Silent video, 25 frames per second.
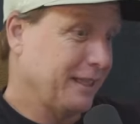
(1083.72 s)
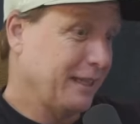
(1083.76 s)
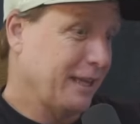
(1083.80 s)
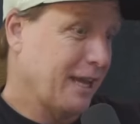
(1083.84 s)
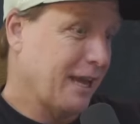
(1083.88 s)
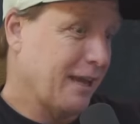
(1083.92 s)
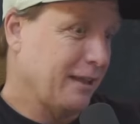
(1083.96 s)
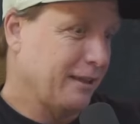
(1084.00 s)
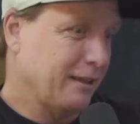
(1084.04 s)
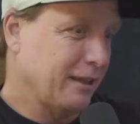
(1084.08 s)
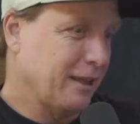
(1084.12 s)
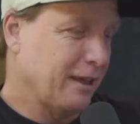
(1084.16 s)

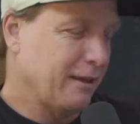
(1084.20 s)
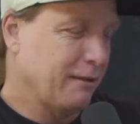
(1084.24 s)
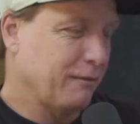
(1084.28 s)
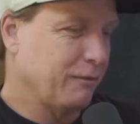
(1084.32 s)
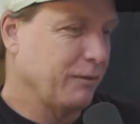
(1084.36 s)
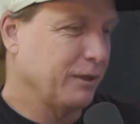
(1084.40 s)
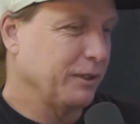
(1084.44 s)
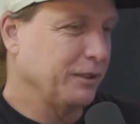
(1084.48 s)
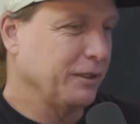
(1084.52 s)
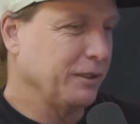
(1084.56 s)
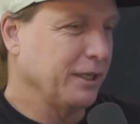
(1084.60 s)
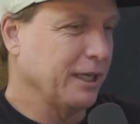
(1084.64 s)
I love
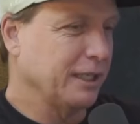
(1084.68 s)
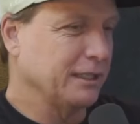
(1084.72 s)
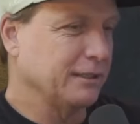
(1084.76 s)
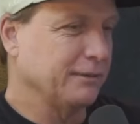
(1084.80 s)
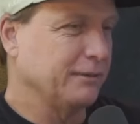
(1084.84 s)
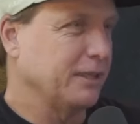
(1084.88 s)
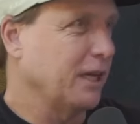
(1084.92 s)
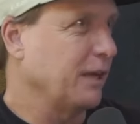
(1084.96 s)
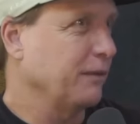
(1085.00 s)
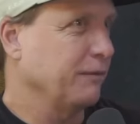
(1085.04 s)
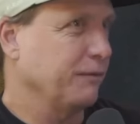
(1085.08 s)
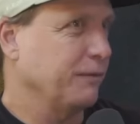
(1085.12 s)
what you guys have
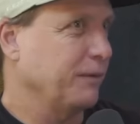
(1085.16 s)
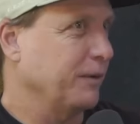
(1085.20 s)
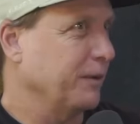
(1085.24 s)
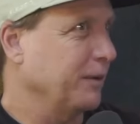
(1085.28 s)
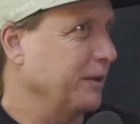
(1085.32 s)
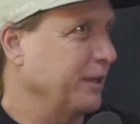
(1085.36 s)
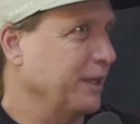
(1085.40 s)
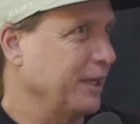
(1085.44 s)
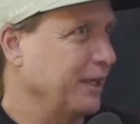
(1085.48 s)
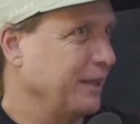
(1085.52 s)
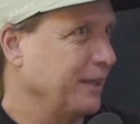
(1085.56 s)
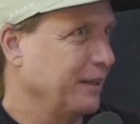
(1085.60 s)
done for
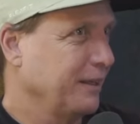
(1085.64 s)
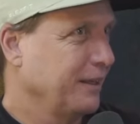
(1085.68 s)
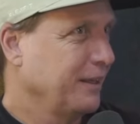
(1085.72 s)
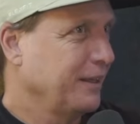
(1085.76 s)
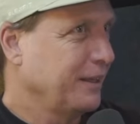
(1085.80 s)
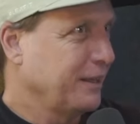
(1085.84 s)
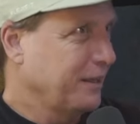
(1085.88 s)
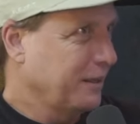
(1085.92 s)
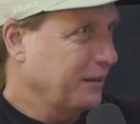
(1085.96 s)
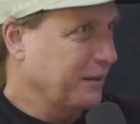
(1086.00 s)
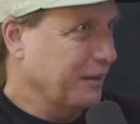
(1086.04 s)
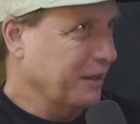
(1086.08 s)

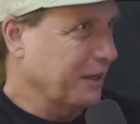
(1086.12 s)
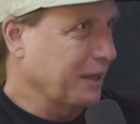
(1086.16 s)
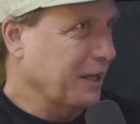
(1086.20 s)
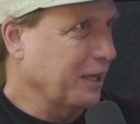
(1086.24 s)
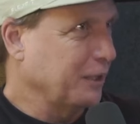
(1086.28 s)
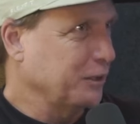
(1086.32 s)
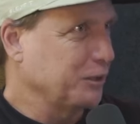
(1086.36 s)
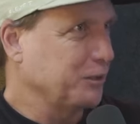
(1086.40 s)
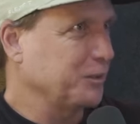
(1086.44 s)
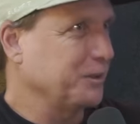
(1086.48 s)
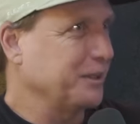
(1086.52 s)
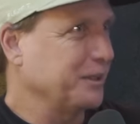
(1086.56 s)
the
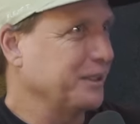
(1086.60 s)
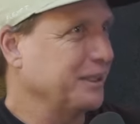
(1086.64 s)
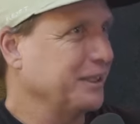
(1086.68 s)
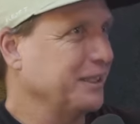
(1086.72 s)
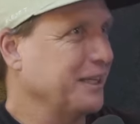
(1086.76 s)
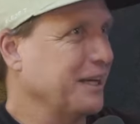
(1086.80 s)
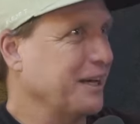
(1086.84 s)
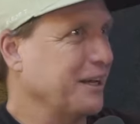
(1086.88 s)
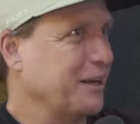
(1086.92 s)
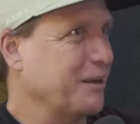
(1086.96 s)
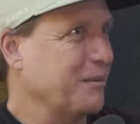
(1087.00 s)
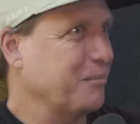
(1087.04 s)
country,
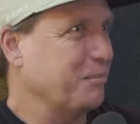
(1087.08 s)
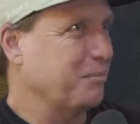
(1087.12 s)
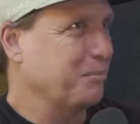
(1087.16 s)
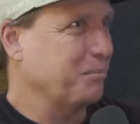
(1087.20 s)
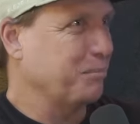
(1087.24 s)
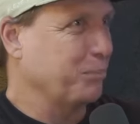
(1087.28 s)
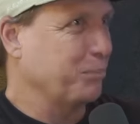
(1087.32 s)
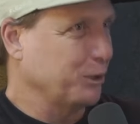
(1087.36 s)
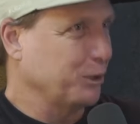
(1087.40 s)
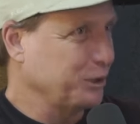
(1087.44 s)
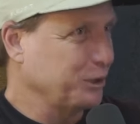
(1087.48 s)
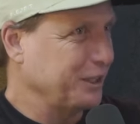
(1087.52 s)
kind of
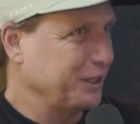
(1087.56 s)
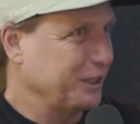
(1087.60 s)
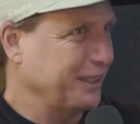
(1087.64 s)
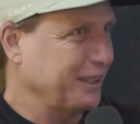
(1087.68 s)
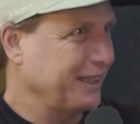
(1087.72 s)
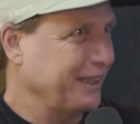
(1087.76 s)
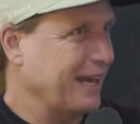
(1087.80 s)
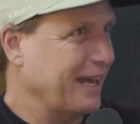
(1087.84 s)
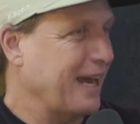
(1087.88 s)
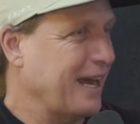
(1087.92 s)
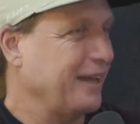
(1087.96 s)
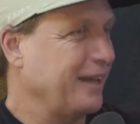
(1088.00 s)

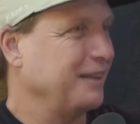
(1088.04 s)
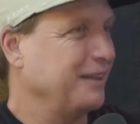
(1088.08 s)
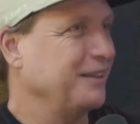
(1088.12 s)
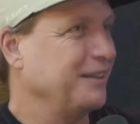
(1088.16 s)
pushing that.